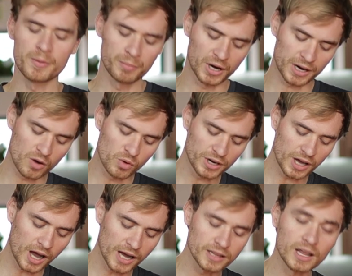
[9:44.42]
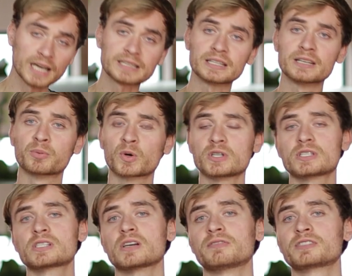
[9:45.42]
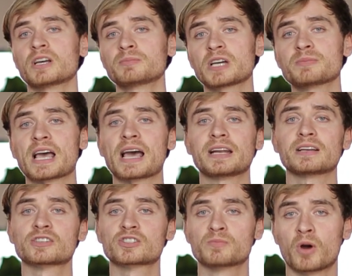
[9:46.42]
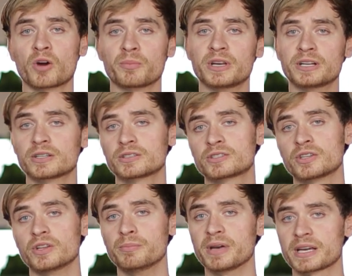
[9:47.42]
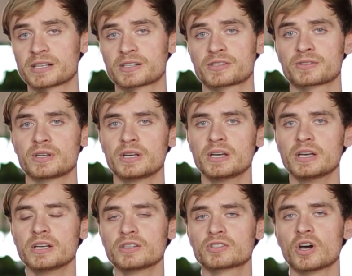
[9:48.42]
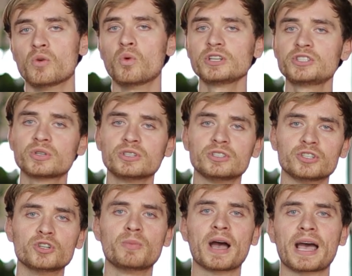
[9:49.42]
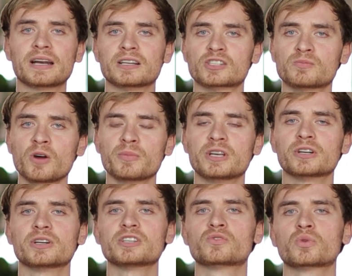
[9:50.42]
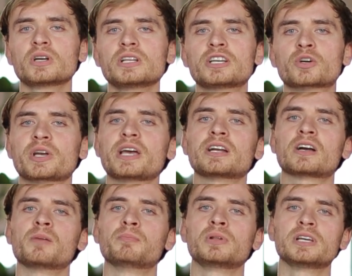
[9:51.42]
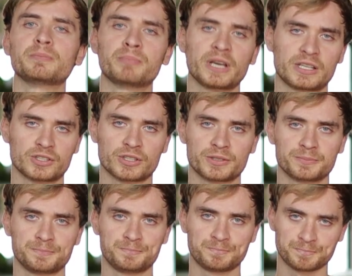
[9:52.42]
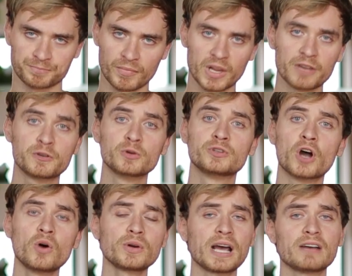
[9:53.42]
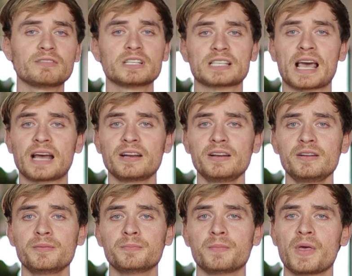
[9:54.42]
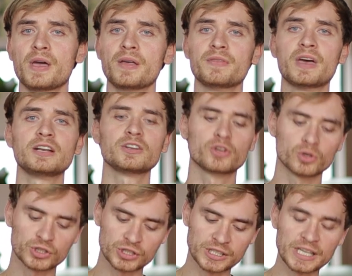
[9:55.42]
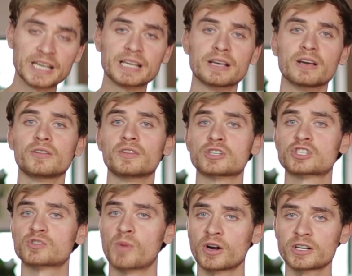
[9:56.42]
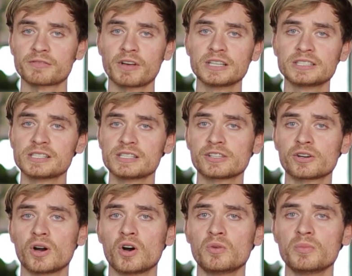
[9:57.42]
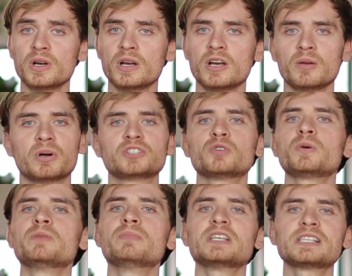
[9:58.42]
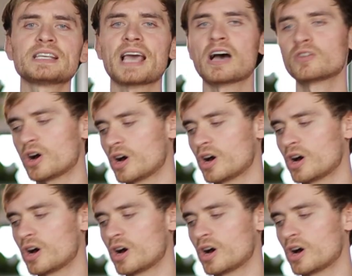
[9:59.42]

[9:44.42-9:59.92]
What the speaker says: But I want to highlight the importance of sometimes adding a smart meter to the mix. So what you can do by adding a smart meter is really create a complete picture. If you don't have this added, then you'll see the smart devices in your home, but you'll be missing out